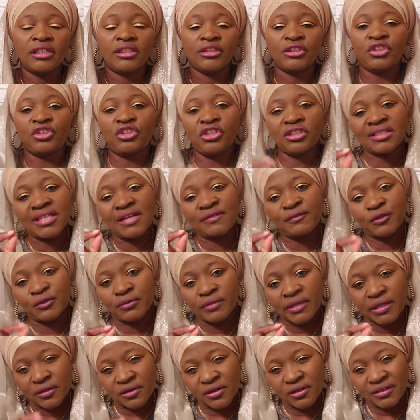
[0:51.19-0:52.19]
You just have to
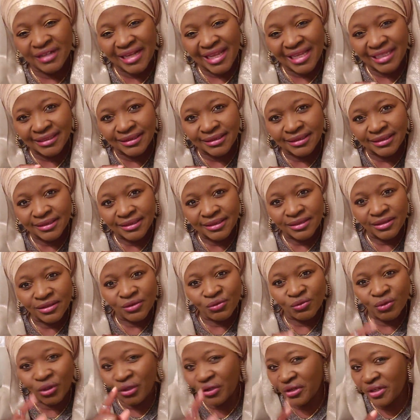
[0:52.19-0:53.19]
recognize
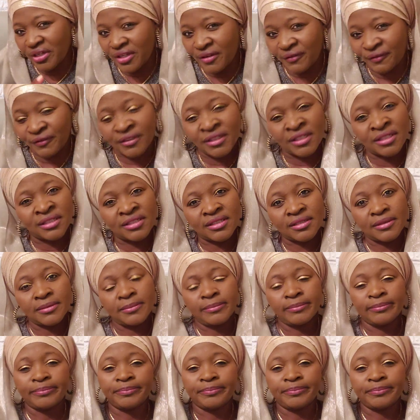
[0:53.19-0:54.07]
what your gift is.